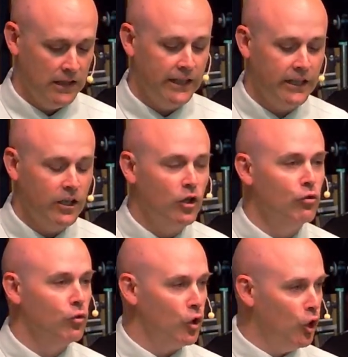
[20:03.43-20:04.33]
Letting it
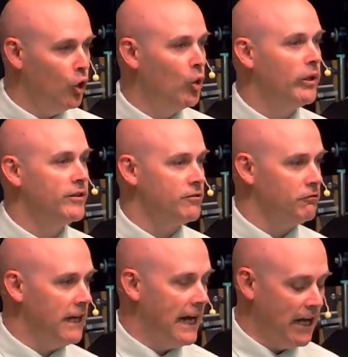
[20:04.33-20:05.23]
grow into
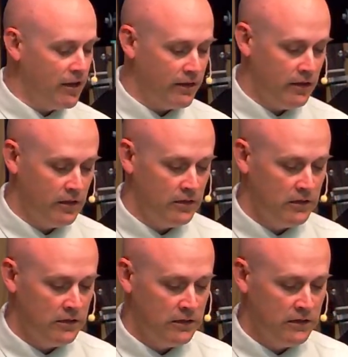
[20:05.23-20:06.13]
wrath
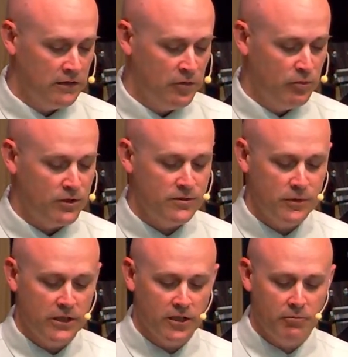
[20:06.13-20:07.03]

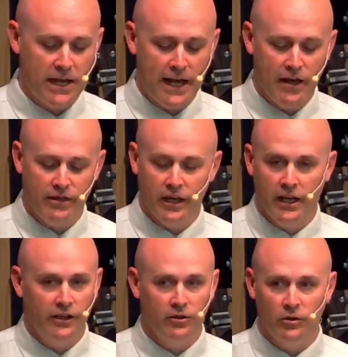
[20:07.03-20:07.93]
puts me on a path
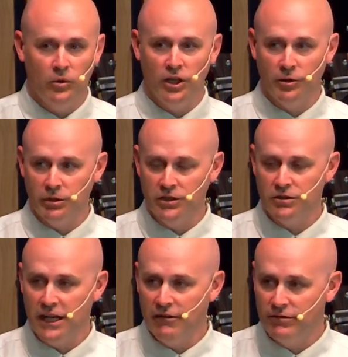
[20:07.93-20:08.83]
I don't want to be
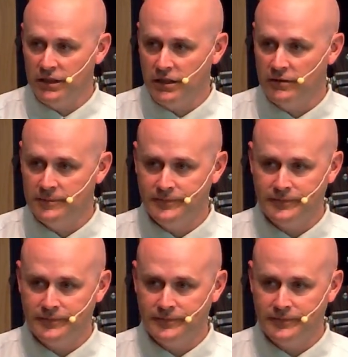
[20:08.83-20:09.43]
traveling.